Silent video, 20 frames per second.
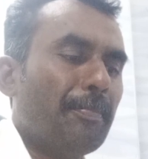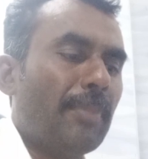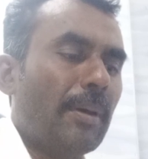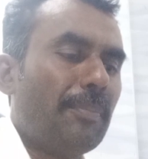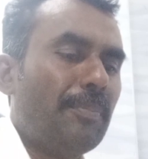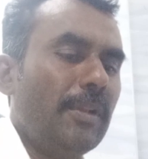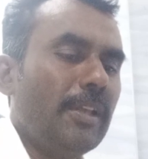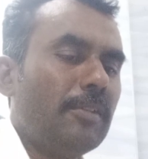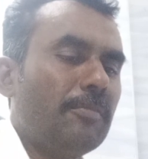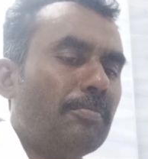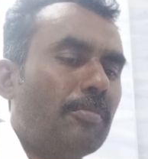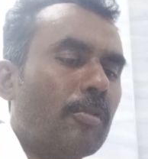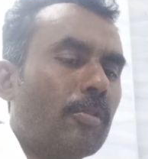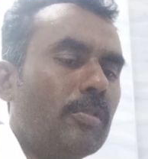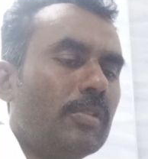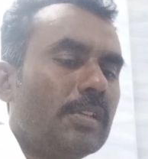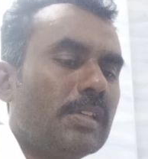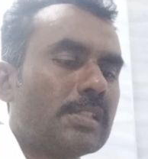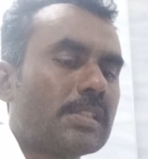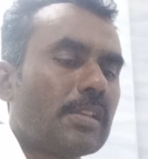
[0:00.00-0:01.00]
Public
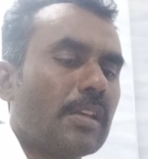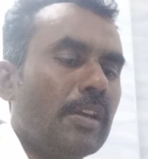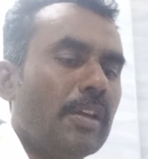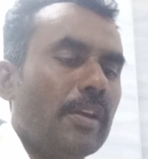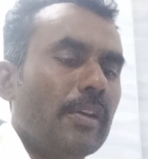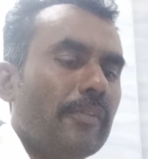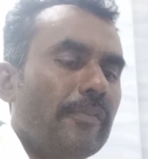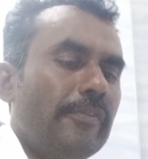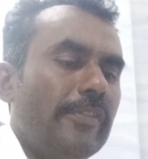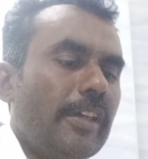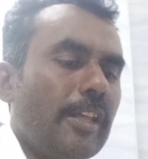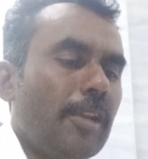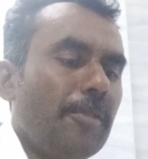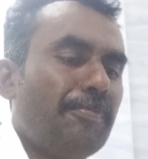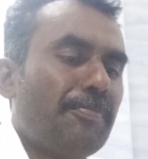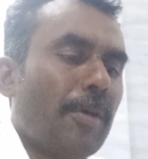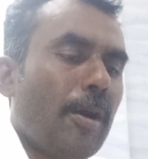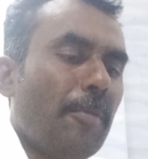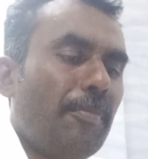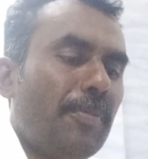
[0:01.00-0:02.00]
poll is
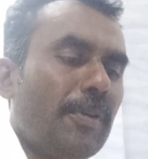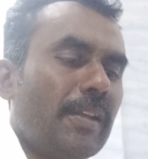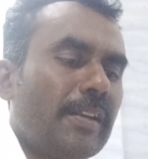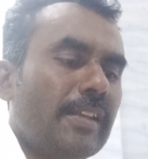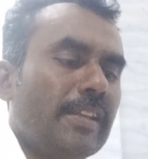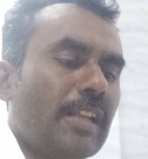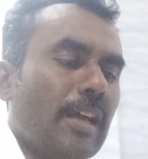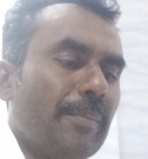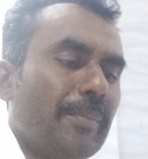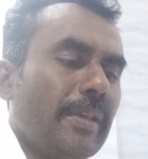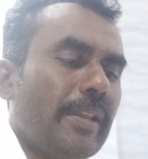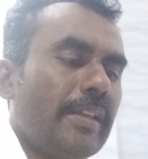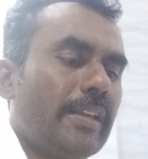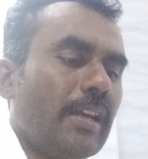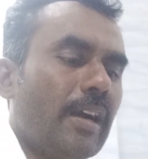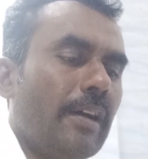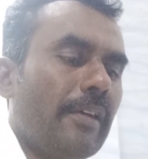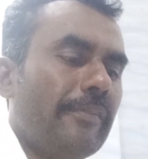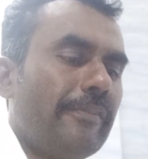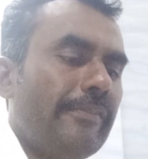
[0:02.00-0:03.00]
very popular in
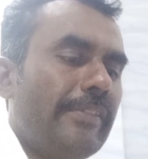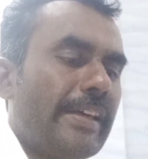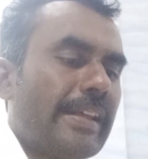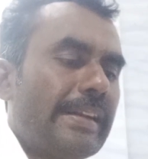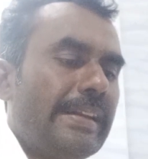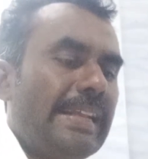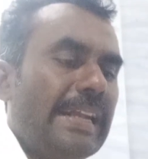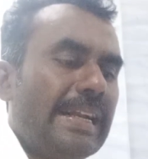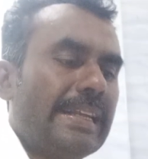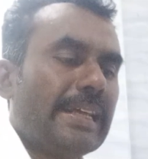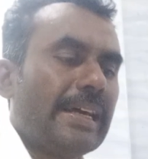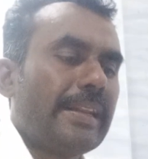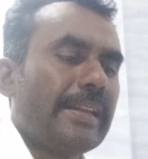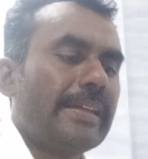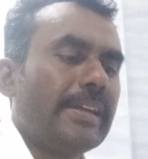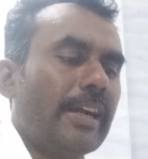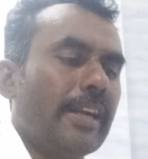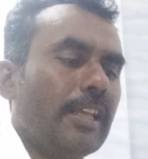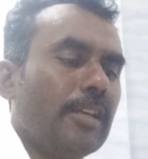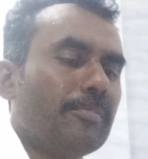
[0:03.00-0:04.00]
America, where data
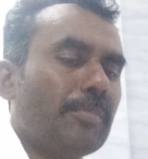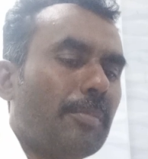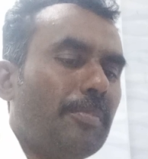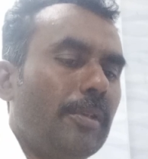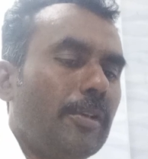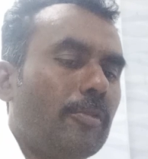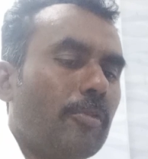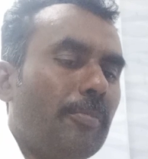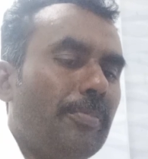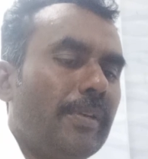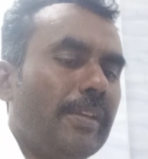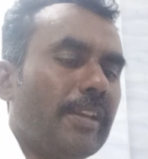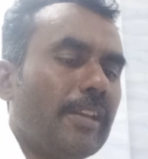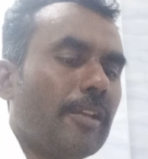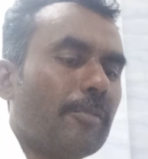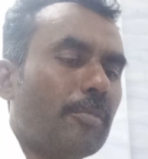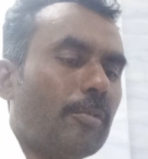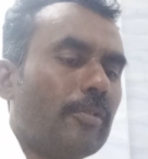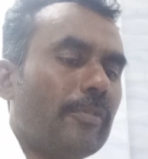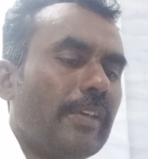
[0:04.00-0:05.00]
regarding public
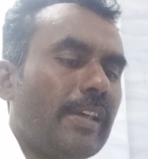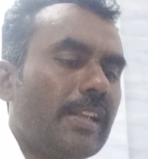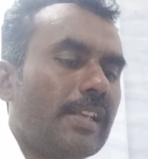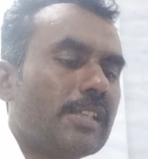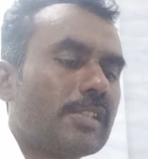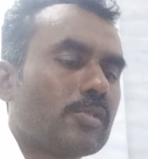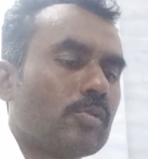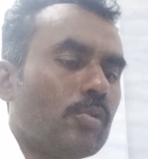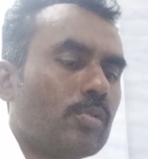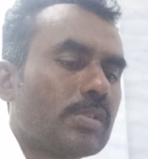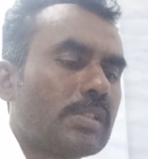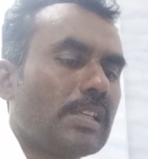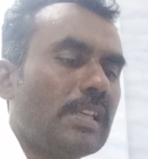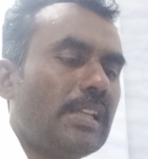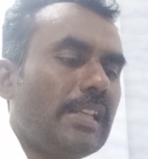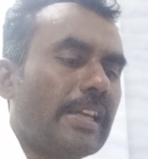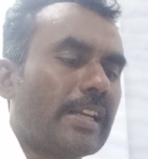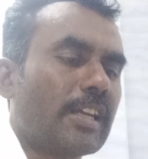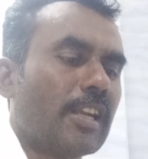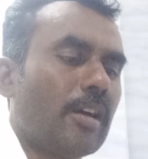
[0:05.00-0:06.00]
opinion about various
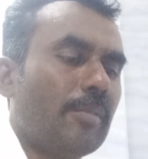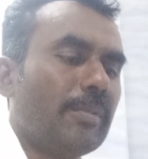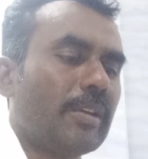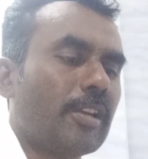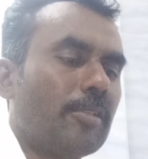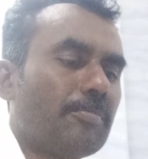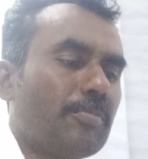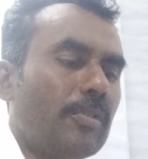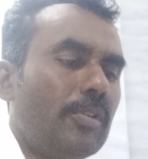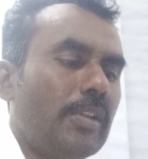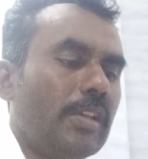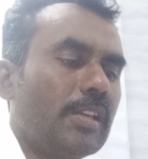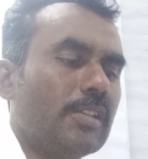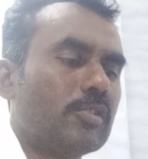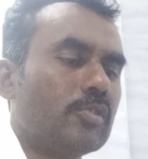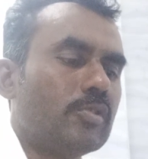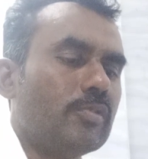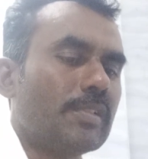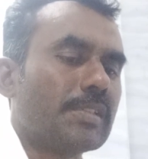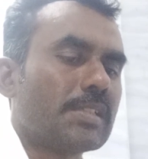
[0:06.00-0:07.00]
social, economic, and
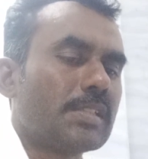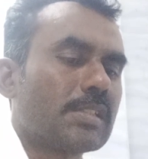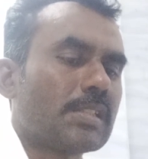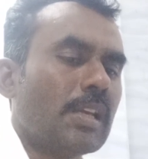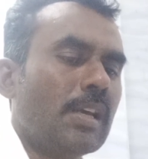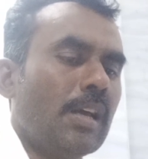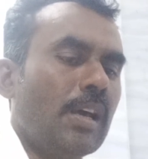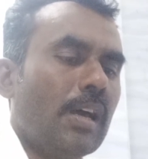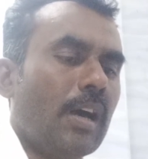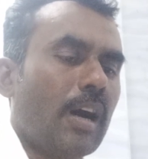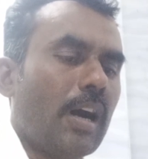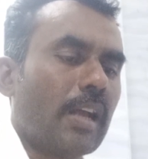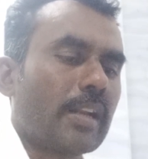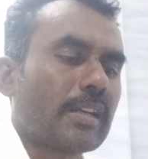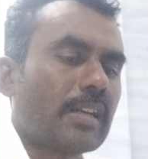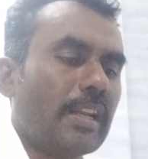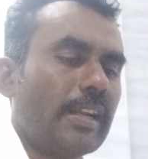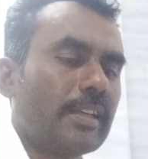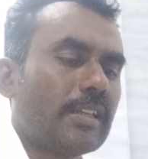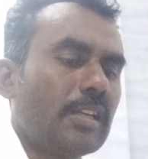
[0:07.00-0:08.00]
political situations
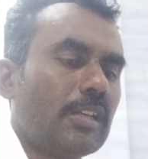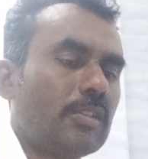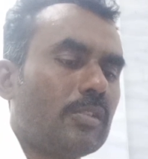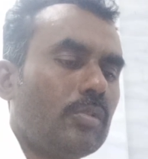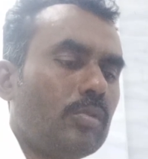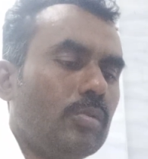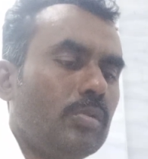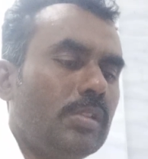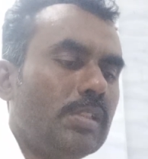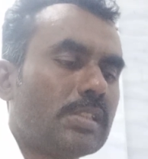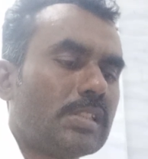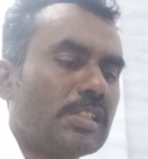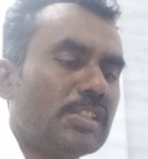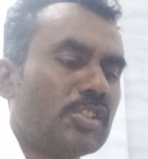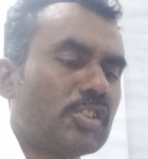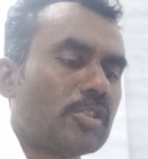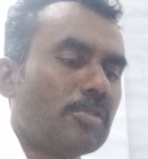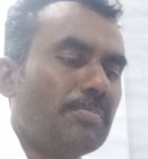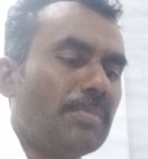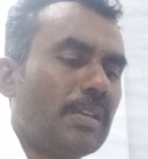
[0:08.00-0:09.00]
are collected through this
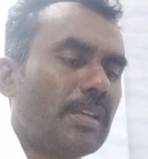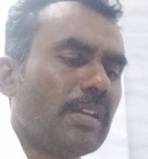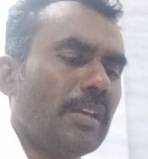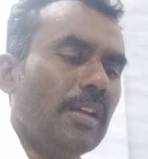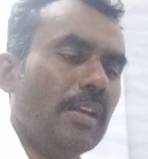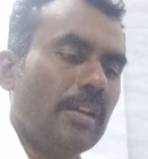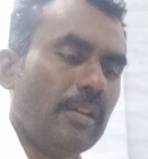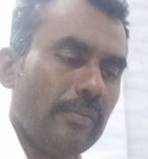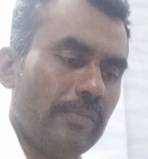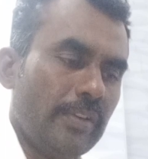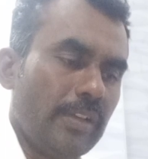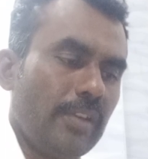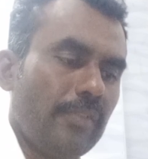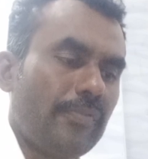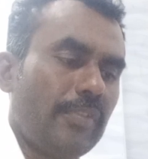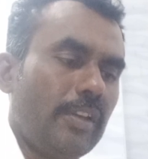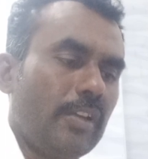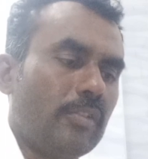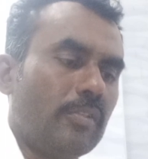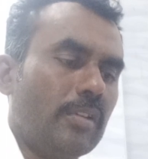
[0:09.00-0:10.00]
instrument very
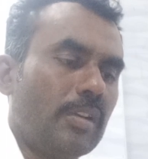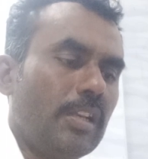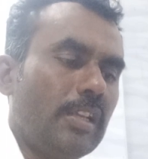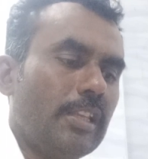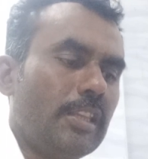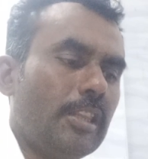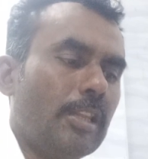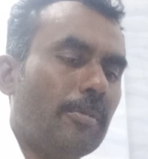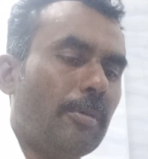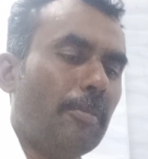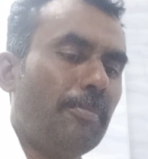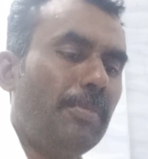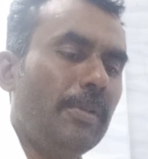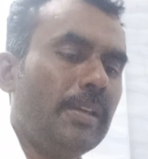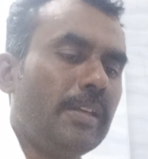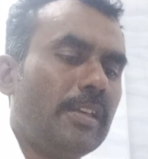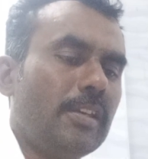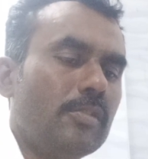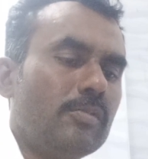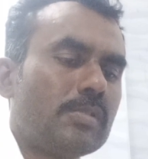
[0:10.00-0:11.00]
frequently. The
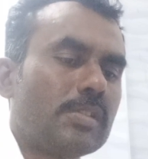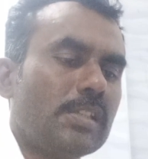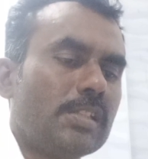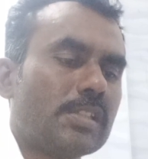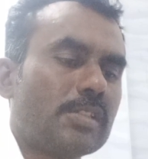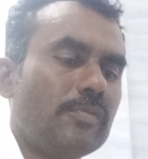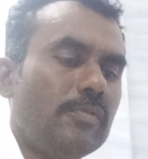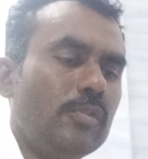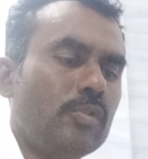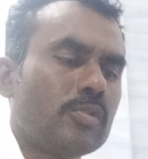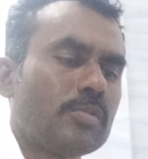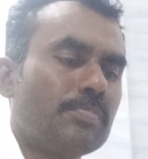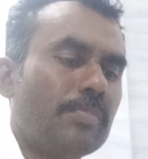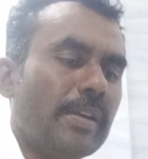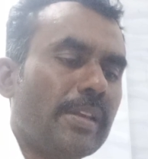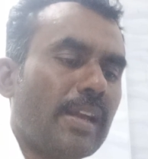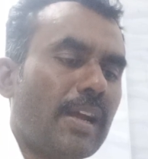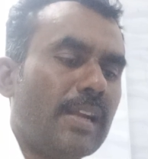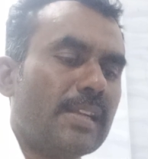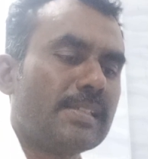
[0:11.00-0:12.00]
public gives its views
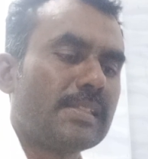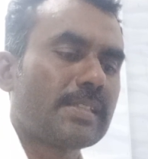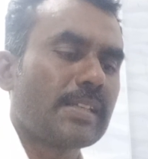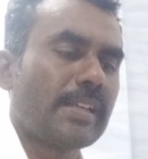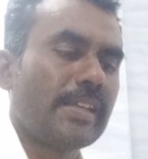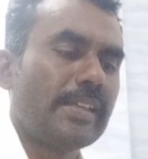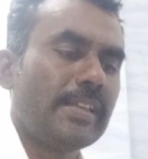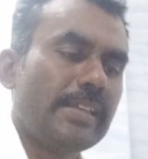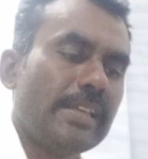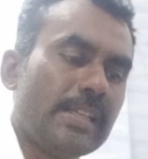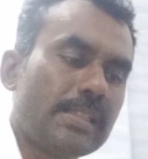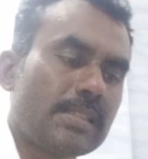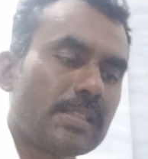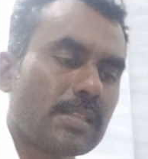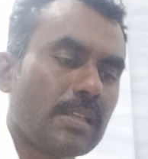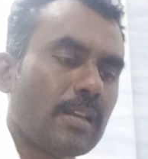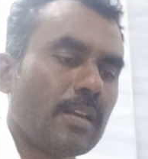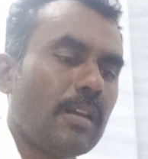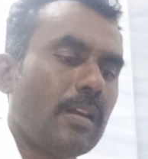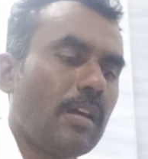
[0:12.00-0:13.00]
by answering
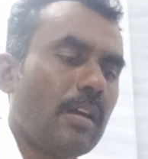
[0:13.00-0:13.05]
yes